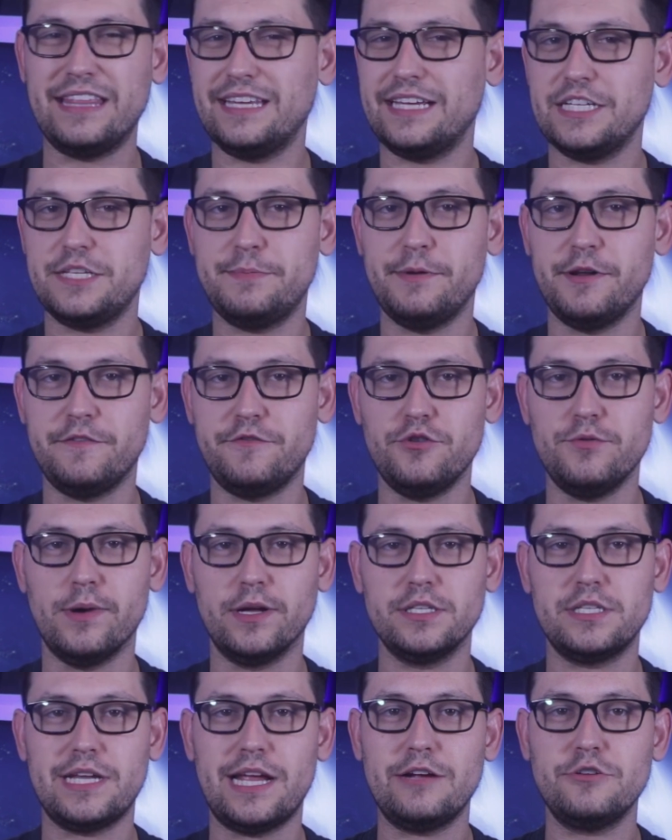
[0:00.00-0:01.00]
I think it's been a few
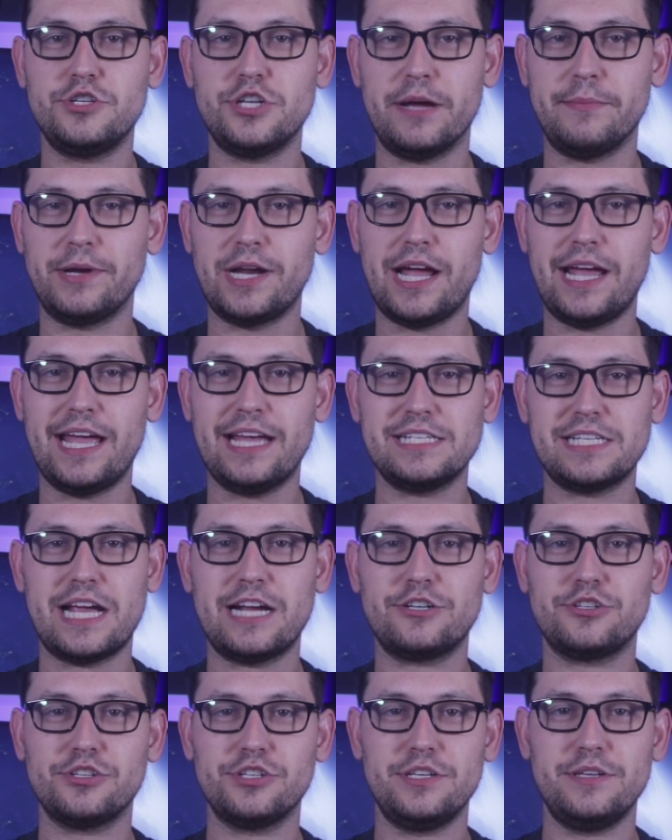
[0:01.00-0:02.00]
months now. Gemini has
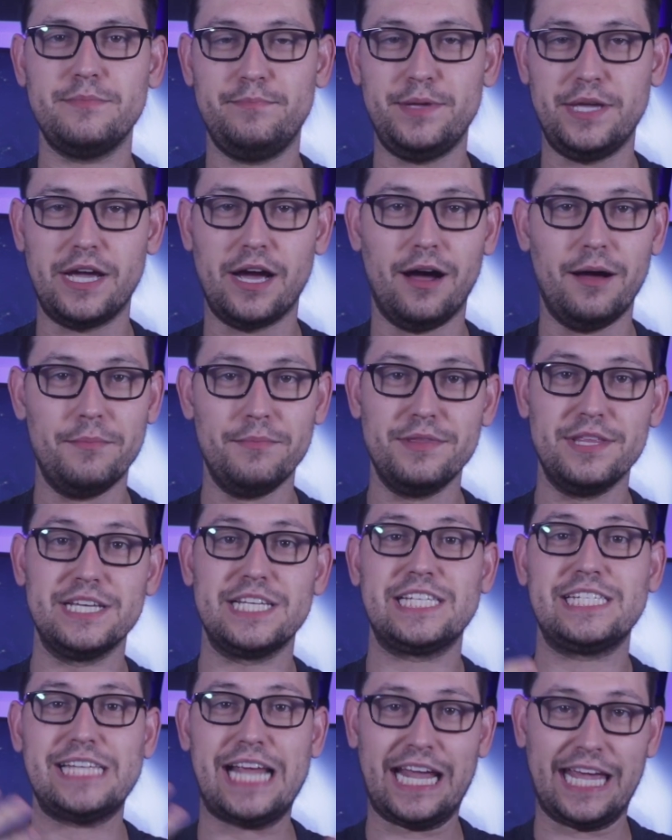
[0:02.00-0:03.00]
actually become the
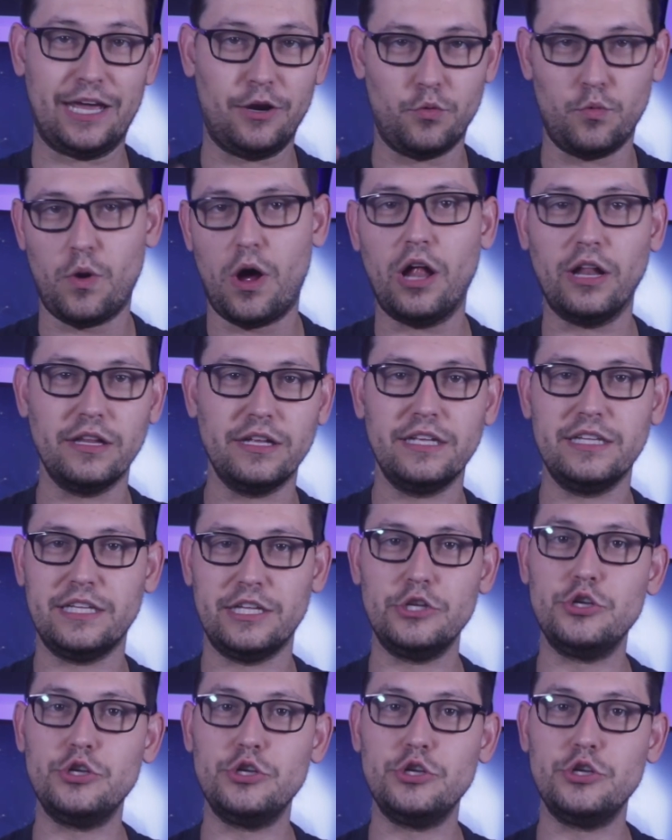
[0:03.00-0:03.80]
second wallet